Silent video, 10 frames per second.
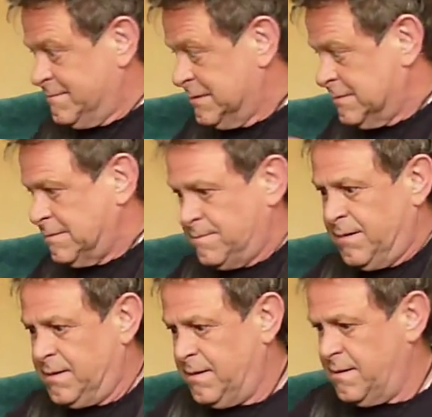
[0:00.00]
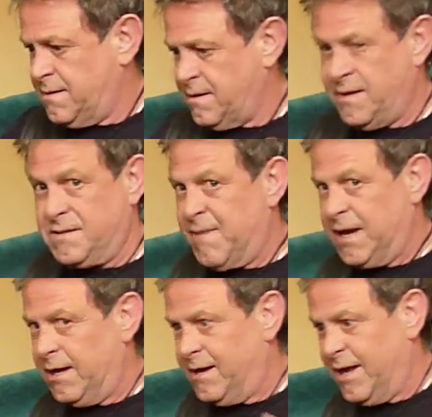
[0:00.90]
Ooh, I need some
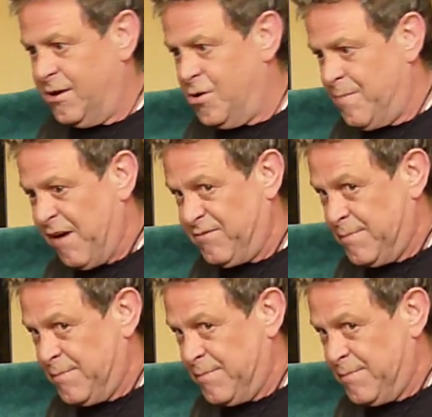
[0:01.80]
money to get a new belt for